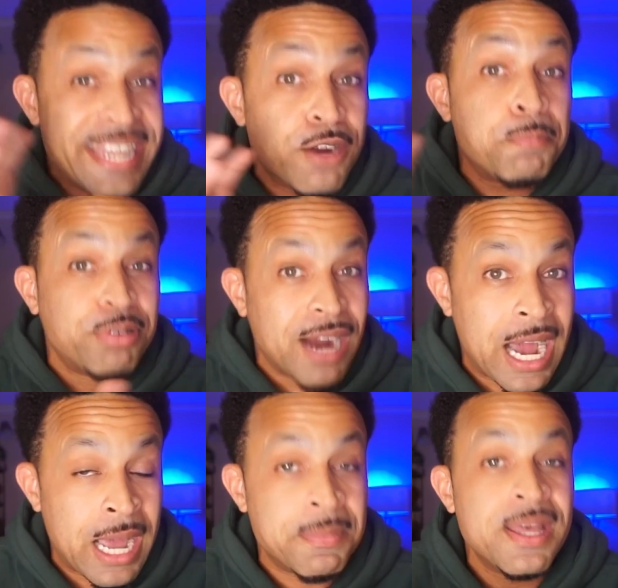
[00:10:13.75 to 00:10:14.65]

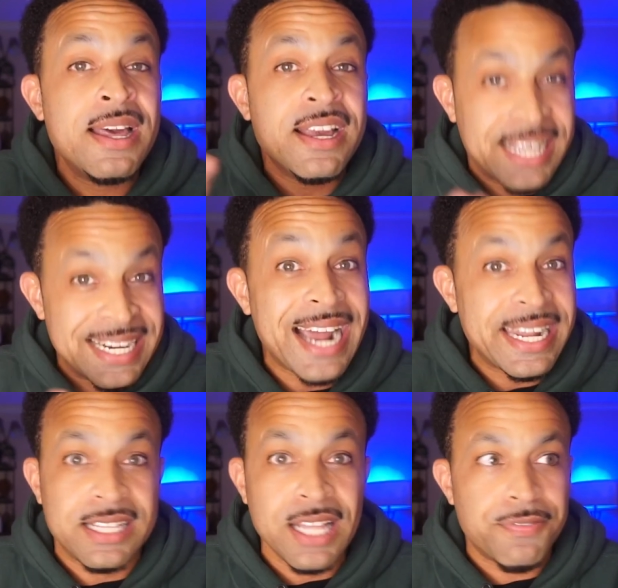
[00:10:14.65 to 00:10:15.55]
prime
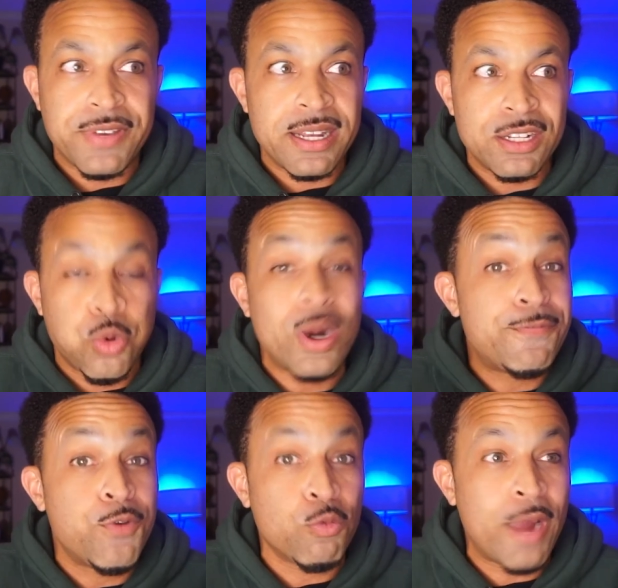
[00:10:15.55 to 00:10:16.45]
Gennady Golovkin,
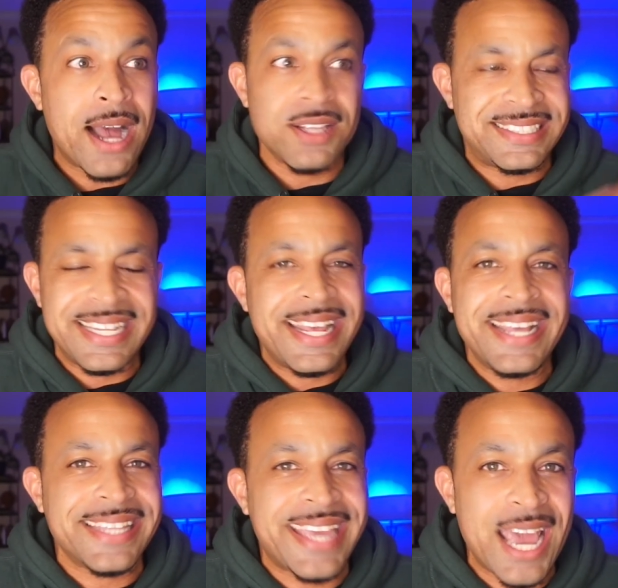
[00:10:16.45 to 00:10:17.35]
24 rounds, didn't
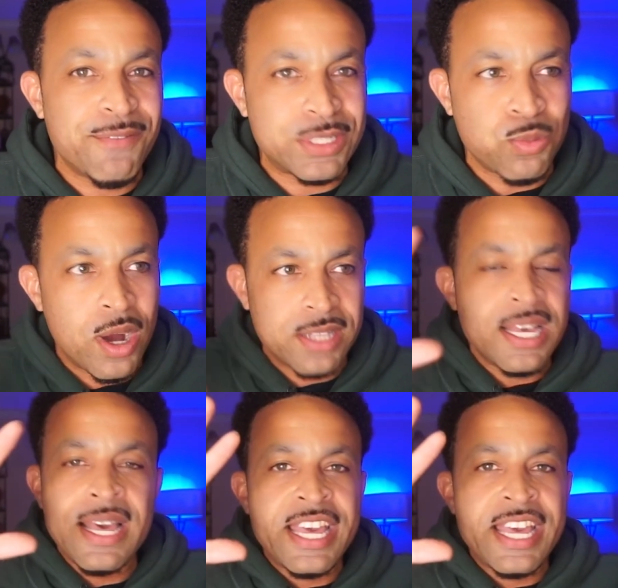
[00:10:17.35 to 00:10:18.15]
hit the canvas once.